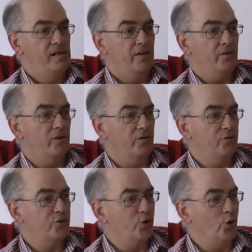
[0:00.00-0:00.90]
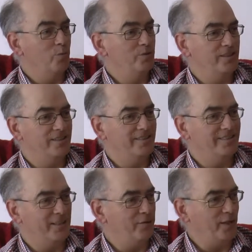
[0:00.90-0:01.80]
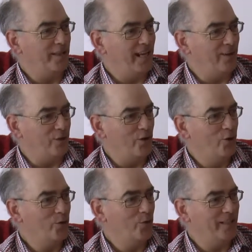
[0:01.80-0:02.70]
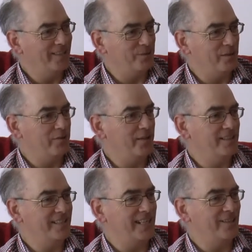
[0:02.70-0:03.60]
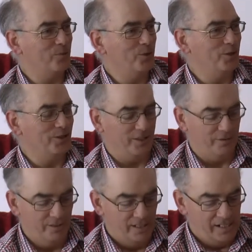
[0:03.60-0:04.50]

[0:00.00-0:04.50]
You can go through storms and stuff like that, or earthquakes or whatever. You think it's the end of the world, you know.